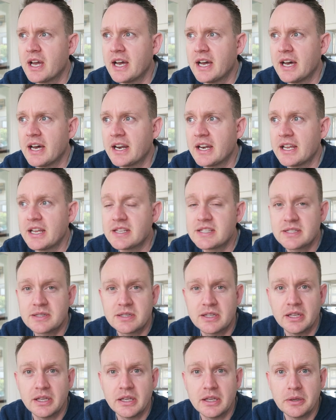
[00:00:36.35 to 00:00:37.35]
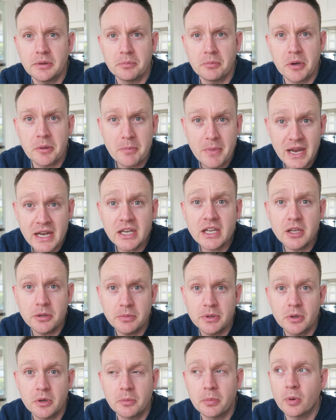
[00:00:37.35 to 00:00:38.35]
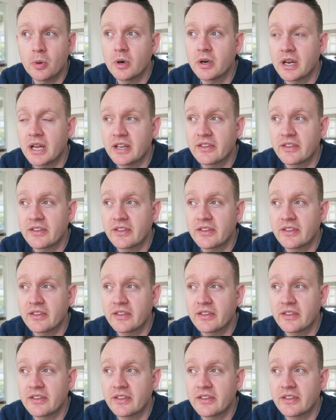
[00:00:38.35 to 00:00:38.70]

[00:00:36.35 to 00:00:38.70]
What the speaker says: And it's my main commuter board,